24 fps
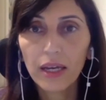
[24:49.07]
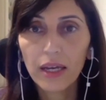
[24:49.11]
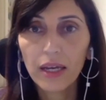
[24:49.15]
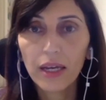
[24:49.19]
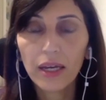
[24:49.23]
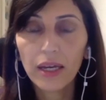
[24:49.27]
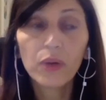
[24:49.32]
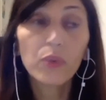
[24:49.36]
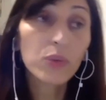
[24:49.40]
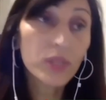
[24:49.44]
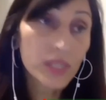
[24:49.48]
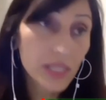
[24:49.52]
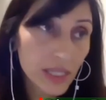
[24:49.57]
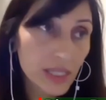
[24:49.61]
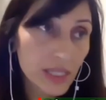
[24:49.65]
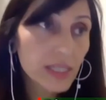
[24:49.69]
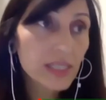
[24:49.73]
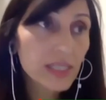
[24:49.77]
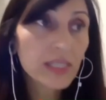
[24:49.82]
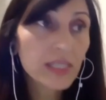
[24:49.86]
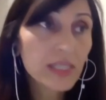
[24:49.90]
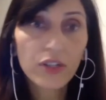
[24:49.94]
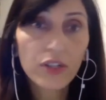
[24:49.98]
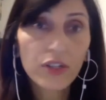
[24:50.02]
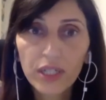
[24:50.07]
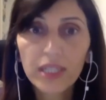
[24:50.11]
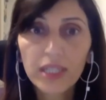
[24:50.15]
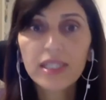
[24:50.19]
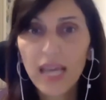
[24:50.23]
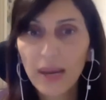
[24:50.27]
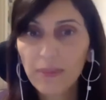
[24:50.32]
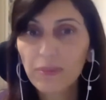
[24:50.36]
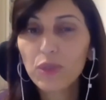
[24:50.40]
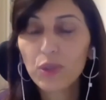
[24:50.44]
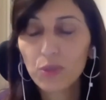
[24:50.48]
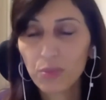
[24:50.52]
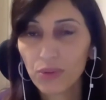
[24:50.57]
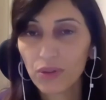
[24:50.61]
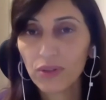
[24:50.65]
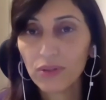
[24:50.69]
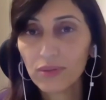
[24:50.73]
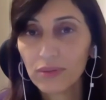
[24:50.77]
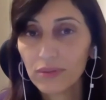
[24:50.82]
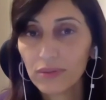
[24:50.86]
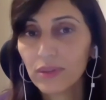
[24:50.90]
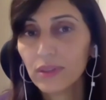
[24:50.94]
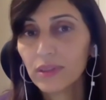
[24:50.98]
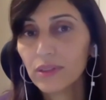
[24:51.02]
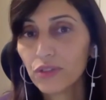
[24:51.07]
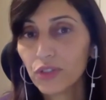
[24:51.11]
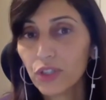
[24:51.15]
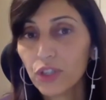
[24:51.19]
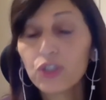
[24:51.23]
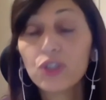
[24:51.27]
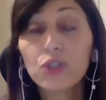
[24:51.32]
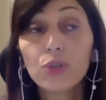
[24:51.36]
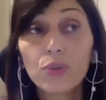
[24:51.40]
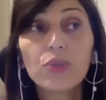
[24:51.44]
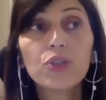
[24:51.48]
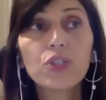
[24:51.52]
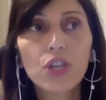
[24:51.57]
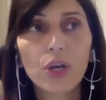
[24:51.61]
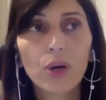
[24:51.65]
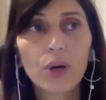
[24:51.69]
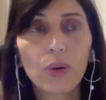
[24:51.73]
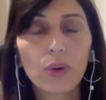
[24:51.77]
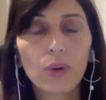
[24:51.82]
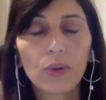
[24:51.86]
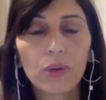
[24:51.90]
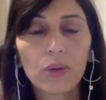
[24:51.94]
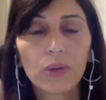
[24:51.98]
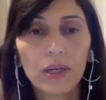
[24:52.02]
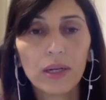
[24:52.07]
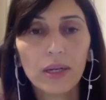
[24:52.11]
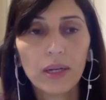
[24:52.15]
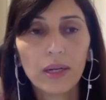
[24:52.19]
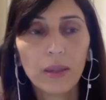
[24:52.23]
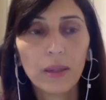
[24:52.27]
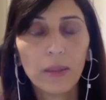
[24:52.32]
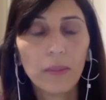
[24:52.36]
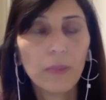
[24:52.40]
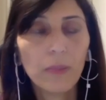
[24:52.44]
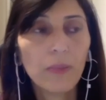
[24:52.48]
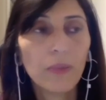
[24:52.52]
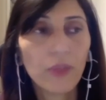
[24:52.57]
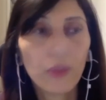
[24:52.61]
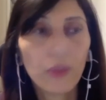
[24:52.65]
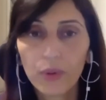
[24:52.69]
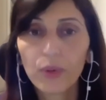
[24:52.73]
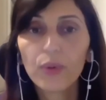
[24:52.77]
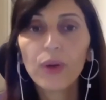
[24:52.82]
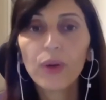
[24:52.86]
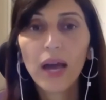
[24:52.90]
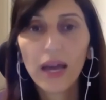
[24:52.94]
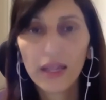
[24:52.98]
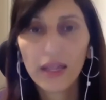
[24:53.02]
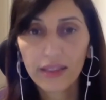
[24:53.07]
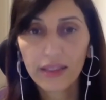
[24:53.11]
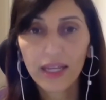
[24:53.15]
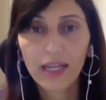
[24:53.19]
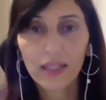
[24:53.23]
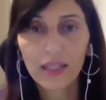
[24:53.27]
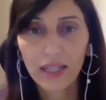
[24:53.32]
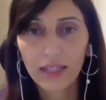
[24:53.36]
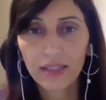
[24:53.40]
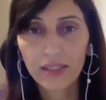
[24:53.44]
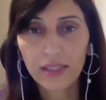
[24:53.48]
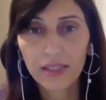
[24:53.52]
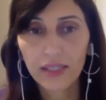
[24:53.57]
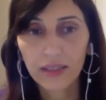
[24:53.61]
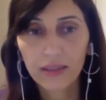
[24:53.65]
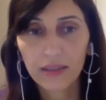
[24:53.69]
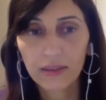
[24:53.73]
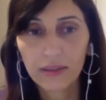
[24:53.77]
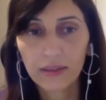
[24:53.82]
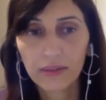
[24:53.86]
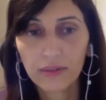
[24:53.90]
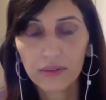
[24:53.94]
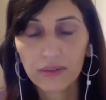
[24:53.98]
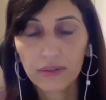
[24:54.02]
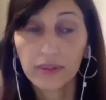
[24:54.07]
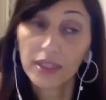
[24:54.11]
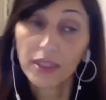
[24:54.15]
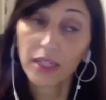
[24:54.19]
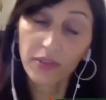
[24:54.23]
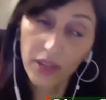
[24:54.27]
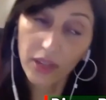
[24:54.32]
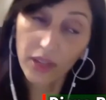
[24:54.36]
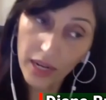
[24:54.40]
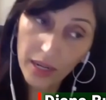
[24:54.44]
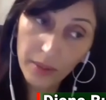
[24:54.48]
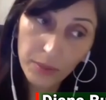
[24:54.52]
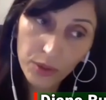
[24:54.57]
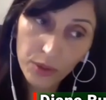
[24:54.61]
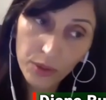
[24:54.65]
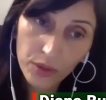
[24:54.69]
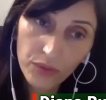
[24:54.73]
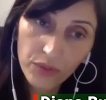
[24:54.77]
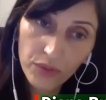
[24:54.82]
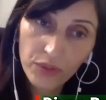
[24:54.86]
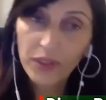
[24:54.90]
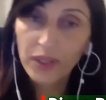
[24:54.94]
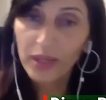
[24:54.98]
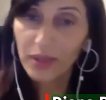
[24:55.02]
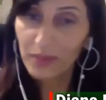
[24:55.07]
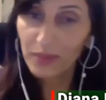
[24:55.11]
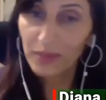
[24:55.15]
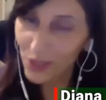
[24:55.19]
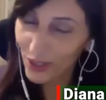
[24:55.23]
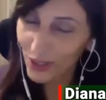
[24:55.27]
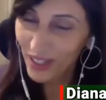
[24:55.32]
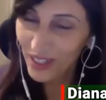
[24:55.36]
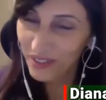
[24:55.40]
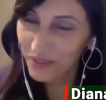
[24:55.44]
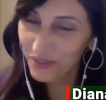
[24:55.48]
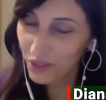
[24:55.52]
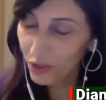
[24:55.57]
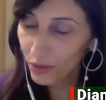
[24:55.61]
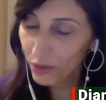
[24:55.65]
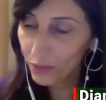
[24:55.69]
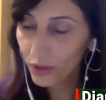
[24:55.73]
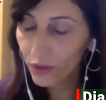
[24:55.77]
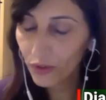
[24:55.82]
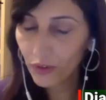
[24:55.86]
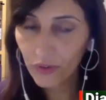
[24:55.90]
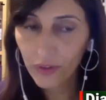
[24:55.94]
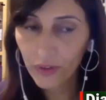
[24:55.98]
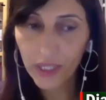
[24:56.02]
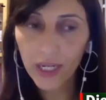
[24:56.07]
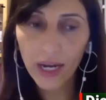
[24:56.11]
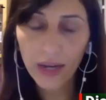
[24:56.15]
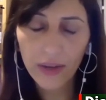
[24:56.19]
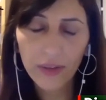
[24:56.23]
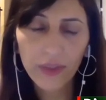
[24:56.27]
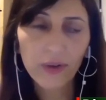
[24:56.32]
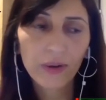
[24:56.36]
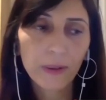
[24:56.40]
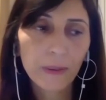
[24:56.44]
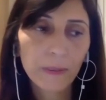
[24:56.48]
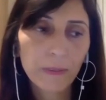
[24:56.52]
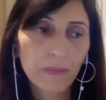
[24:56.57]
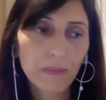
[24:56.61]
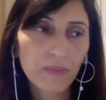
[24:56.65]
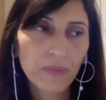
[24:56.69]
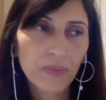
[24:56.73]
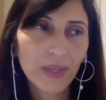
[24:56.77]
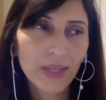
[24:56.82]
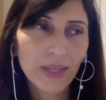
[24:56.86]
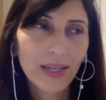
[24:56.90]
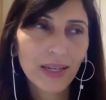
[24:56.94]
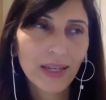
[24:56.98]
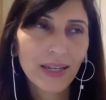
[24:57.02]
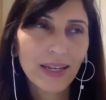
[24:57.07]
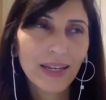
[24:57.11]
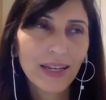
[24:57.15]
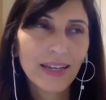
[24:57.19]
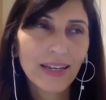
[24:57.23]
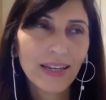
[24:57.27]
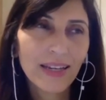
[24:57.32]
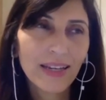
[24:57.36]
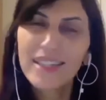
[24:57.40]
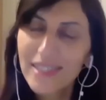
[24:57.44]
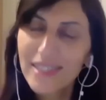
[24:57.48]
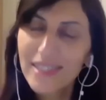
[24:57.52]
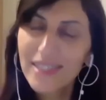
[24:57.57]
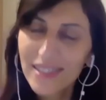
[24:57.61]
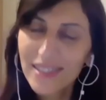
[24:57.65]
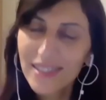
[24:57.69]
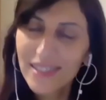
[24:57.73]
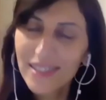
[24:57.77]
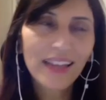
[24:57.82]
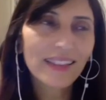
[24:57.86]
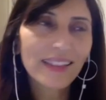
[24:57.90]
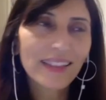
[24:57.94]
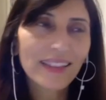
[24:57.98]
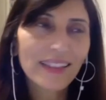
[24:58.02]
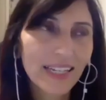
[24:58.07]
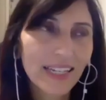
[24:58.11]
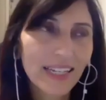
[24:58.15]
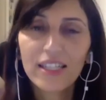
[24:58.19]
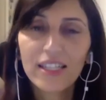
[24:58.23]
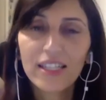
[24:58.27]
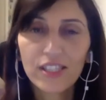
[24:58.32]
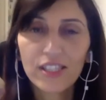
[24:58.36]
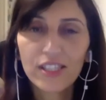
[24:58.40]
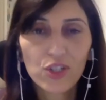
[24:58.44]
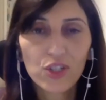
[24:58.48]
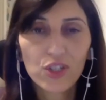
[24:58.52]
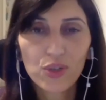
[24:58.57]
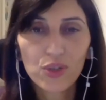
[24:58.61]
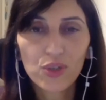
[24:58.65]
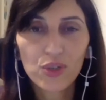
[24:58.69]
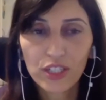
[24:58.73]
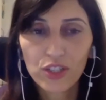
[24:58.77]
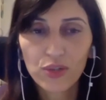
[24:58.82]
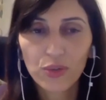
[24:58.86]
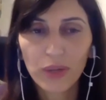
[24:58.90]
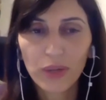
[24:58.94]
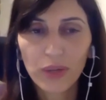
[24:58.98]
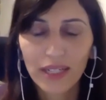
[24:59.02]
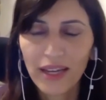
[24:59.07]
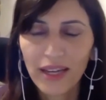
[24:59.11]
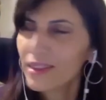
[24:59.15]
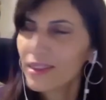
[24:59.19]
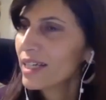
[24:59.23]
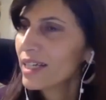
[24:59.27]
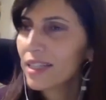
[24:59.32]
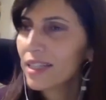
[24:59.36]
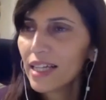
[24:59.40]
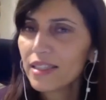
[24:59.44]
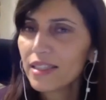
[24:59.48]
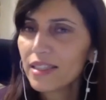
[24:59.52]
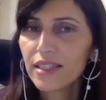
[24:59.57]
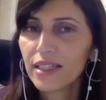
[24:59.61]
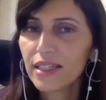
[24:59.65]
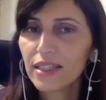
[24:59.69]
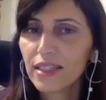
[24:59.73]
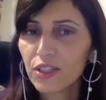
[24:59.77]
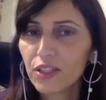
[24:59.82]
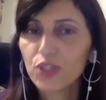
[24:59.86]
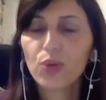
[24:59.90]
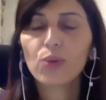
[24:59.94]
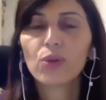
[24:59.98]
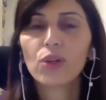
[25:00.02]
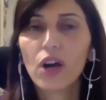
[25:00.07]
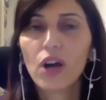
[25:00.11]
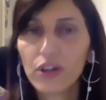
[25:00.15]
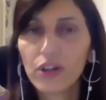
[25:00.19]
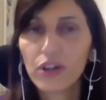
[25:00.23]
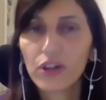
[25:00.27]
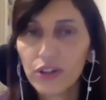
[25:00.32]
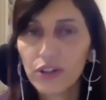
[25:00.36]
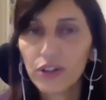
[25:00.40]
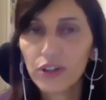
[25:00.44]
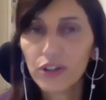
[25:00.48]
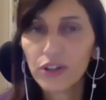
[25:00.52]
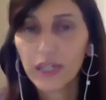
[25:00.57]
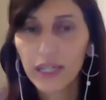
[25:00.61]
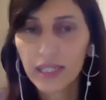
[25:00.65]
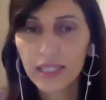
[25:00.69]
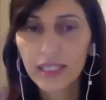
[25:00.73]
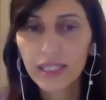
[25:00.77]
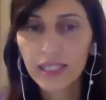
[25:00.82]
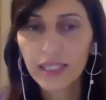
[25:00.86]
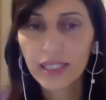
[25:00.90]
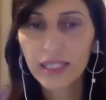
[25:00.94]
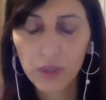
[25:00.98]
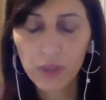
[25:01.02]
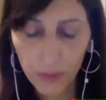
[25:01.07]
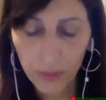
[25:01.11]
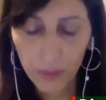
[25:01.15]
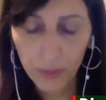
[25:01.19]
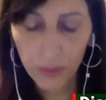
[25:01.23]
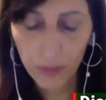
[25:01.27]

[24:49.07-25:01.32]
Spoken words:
it was considered acceptable to do so through ethnic cleansing. Not that I approve of it. I'm sure none of you approve of it either. That's not the case in 2020. Ethnic cleansing is no longer acceptable.